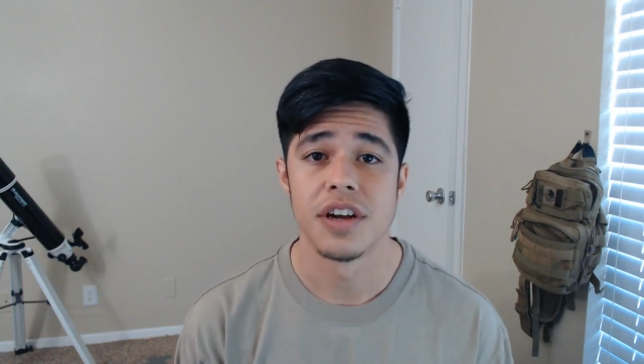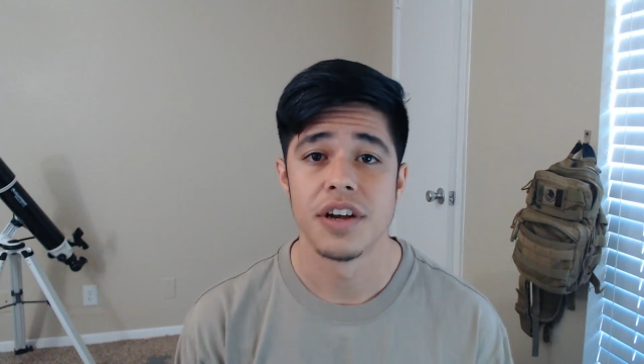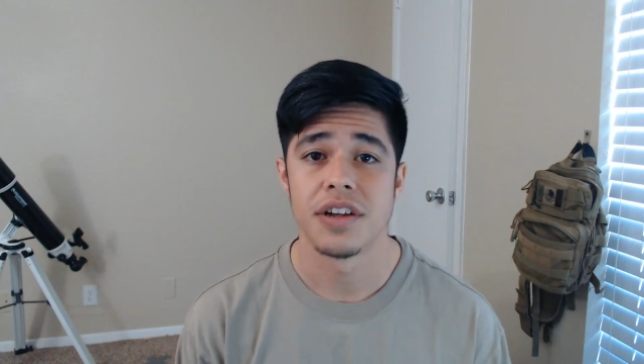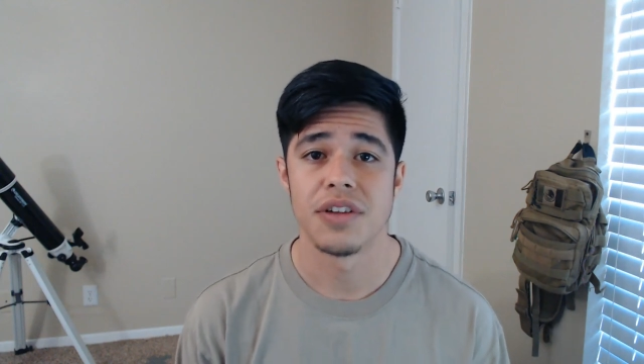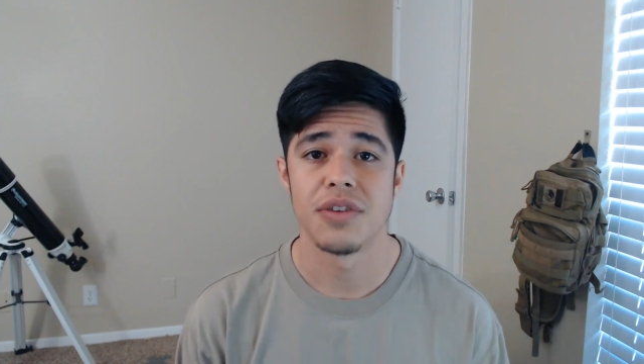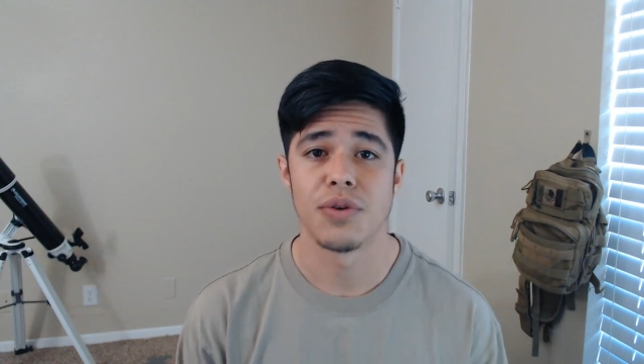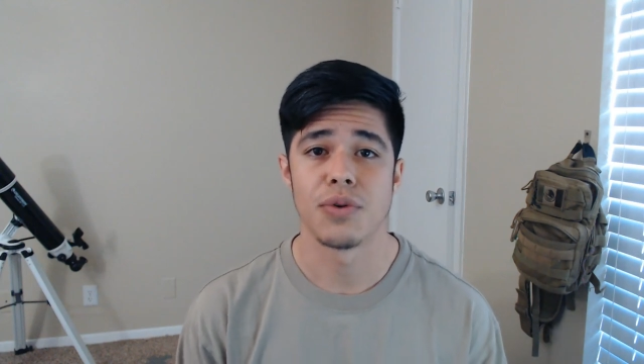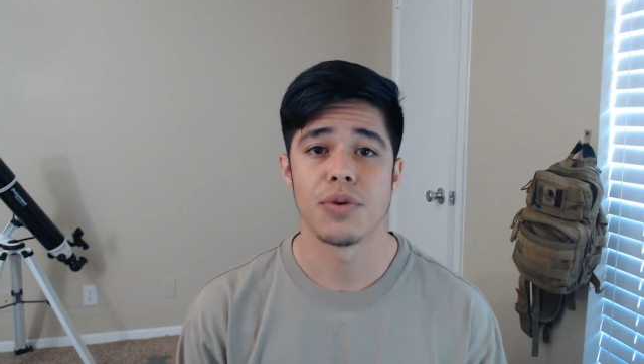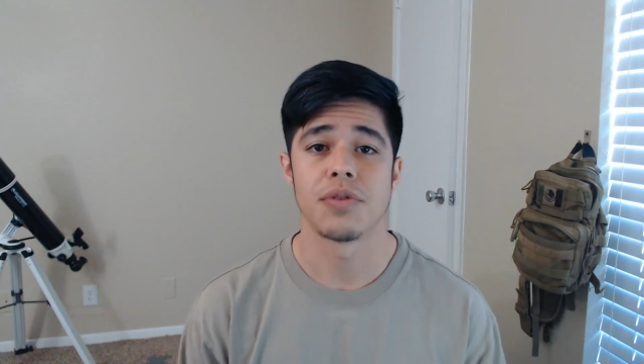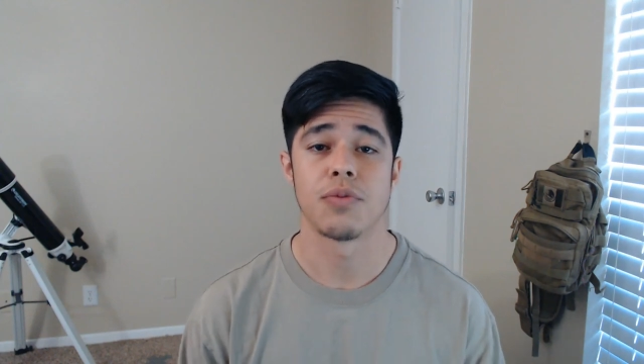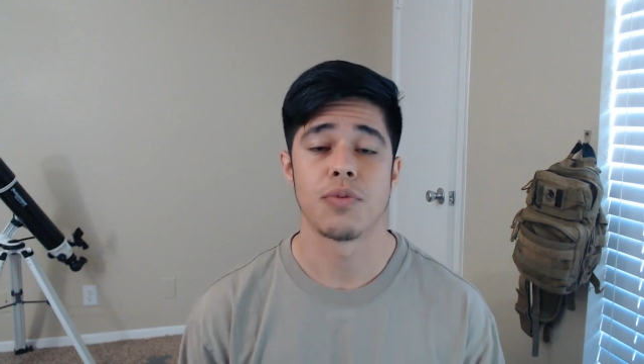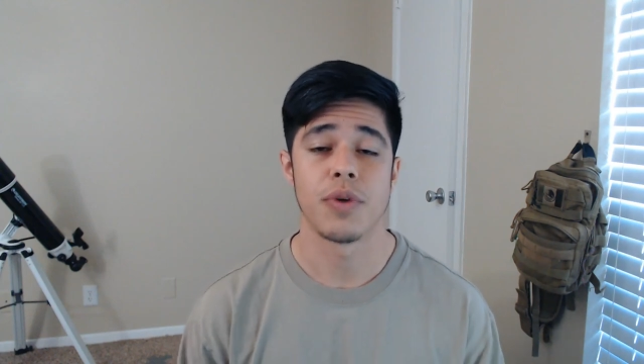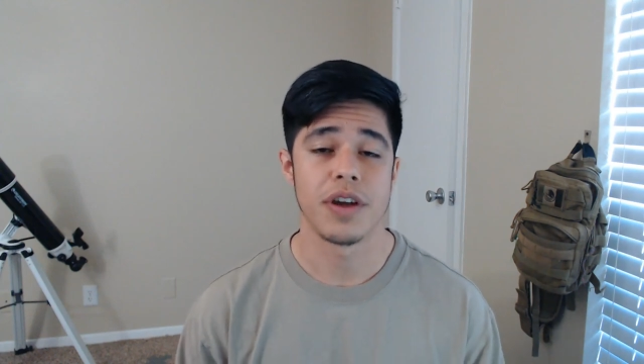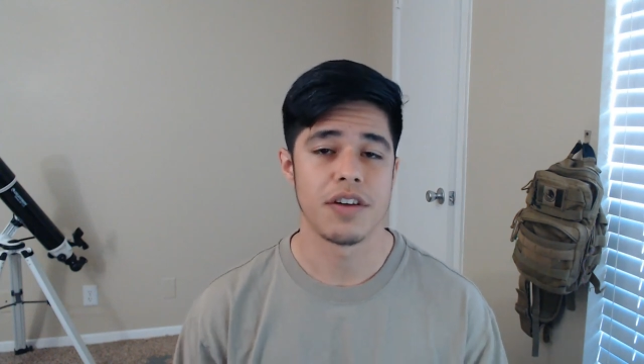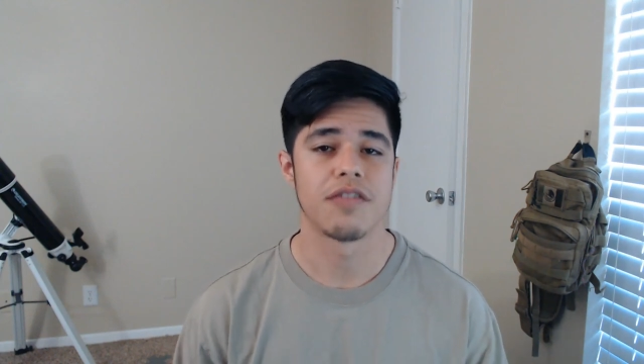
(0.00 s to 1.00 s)
your
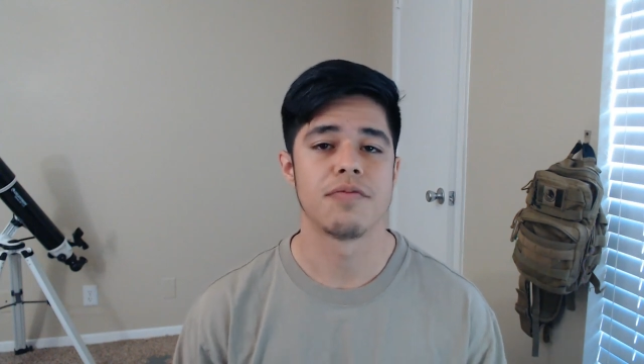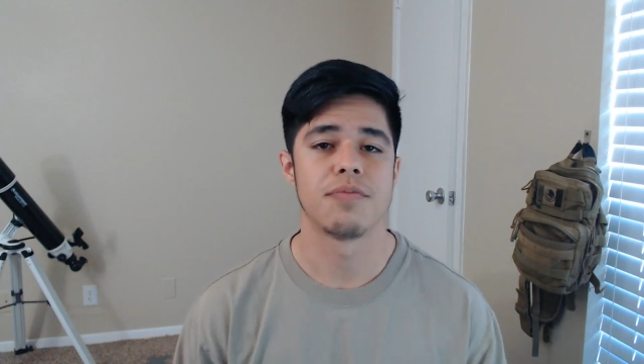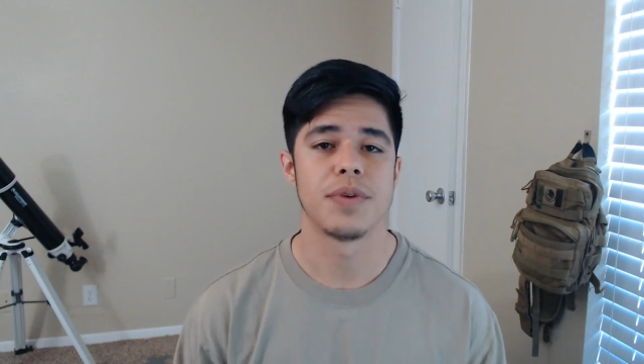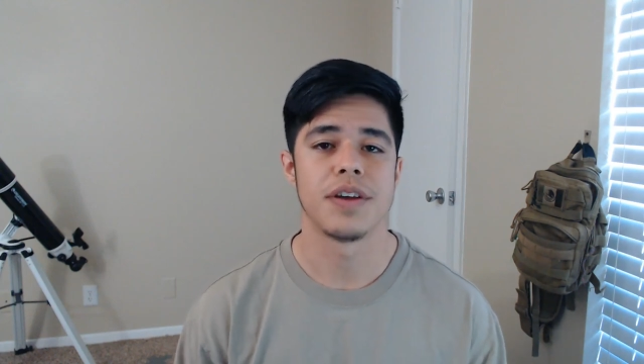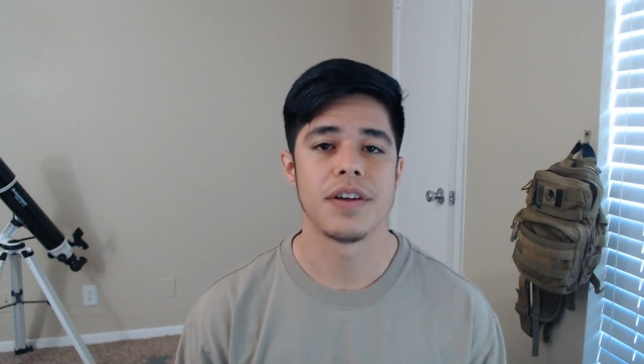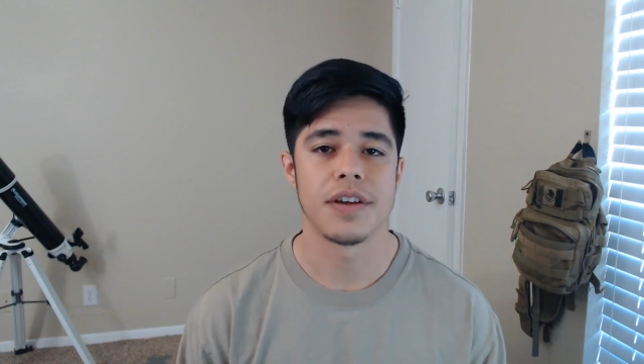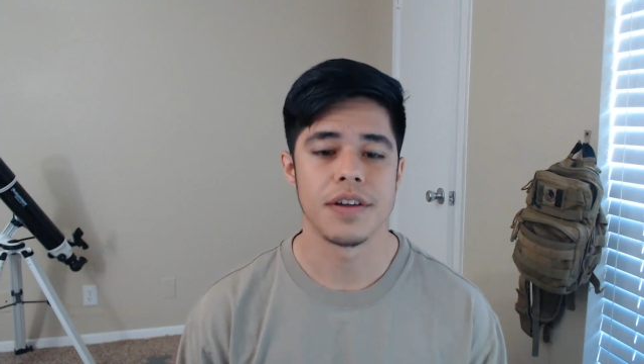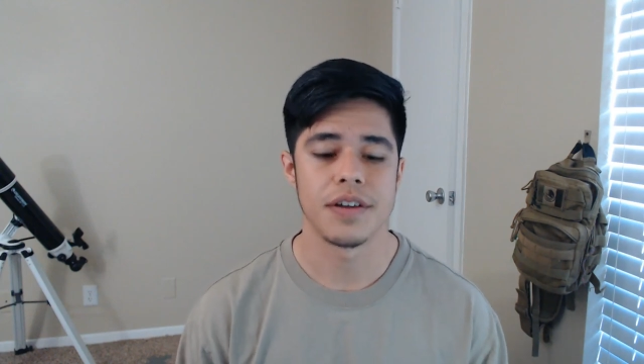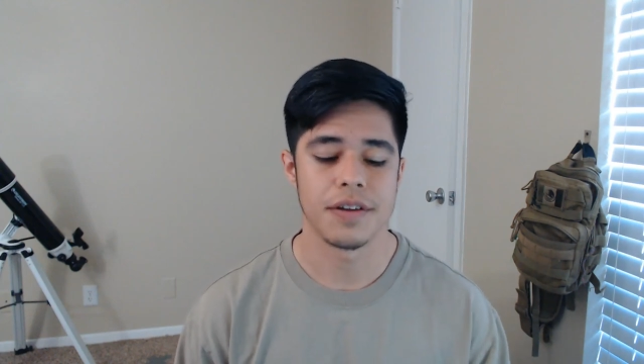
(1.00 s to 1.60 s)
way of being.